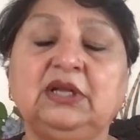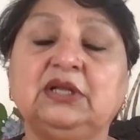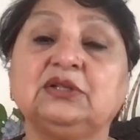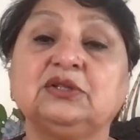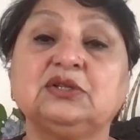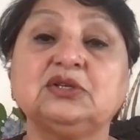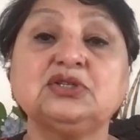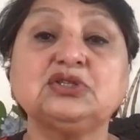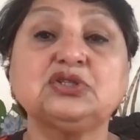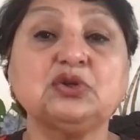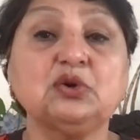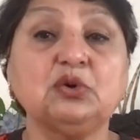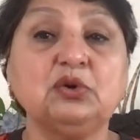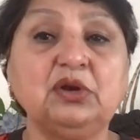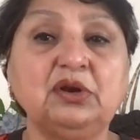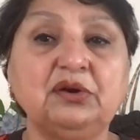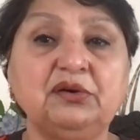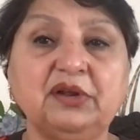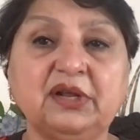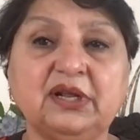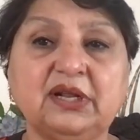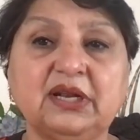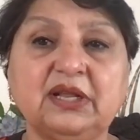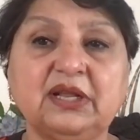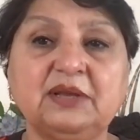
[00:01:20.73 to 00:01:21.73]
The solar
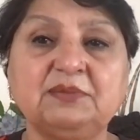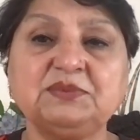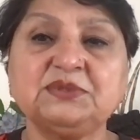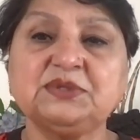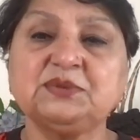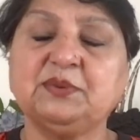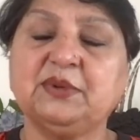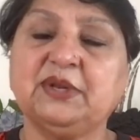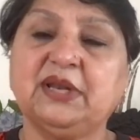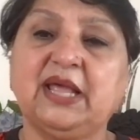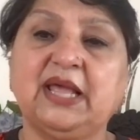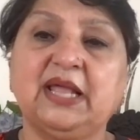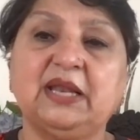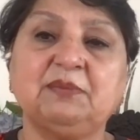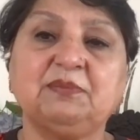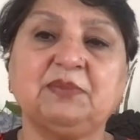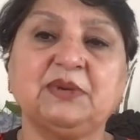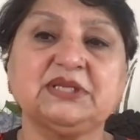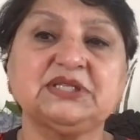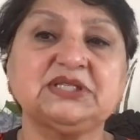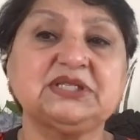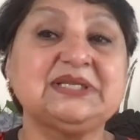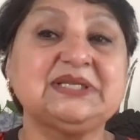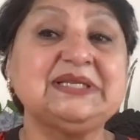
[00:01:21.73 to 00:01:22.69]
eclipse will help us